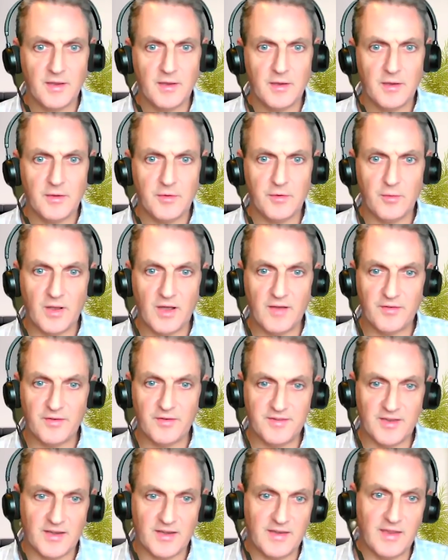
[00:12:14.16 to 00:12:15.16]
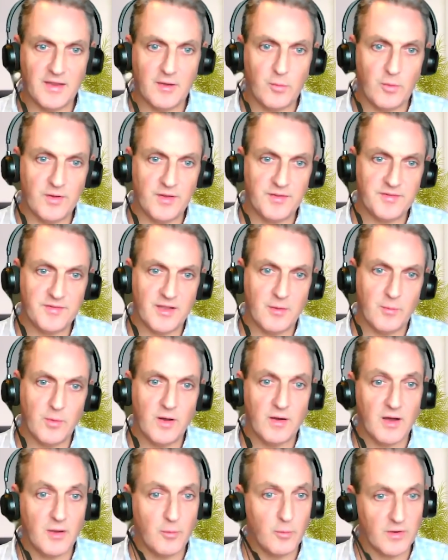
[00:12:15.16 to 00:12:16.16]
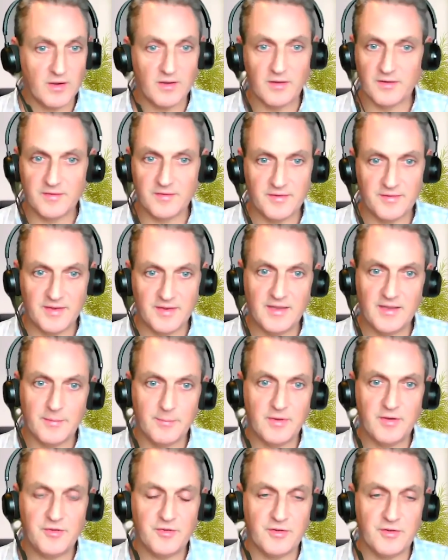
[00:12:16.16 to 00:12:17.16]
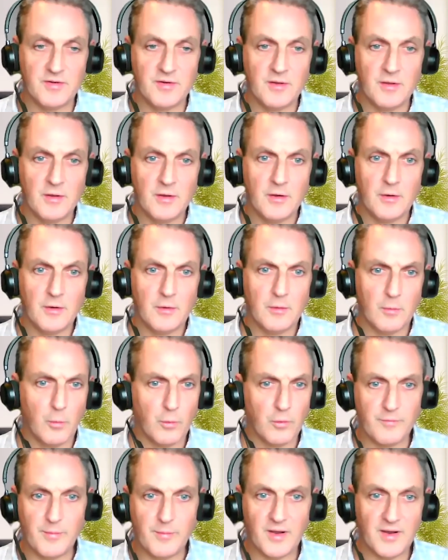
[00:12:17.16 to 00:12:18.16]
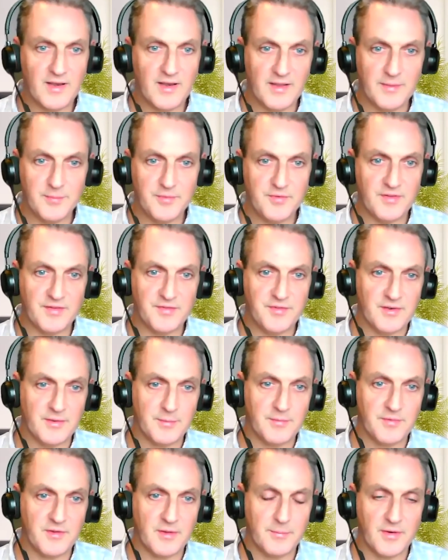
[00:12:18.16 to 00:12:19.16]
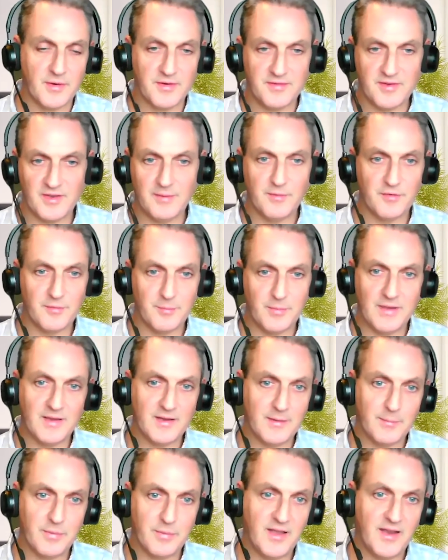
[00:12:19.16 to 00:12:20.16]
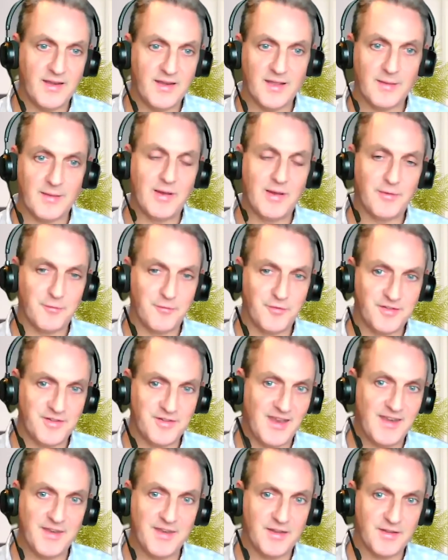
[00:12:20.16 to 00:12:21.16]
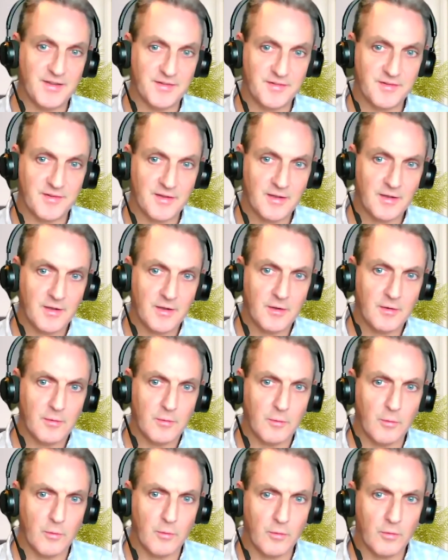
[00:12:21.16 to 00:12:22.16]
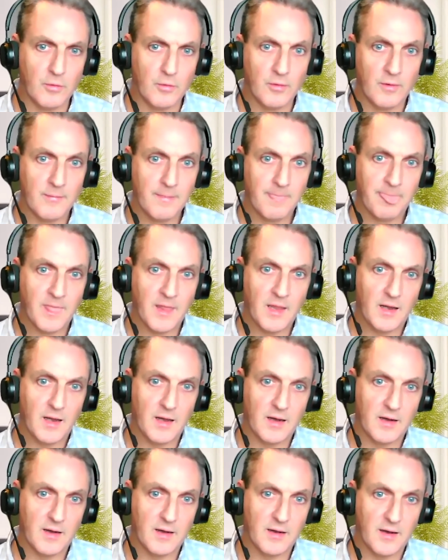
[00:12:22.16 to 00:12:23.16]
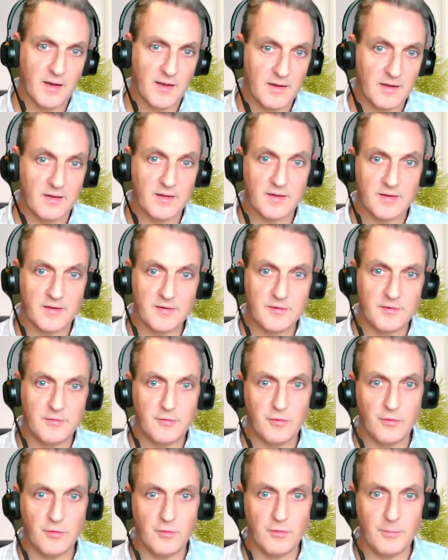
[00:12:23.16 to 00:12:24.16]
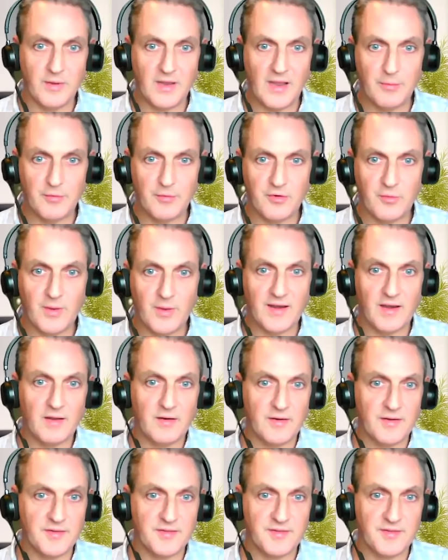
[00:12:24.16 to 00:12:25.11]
you have a technique where you say, well, I would like to decommission all of my claims systems that my team has been complaining about for 10 years. Or I'd like to be able to analyze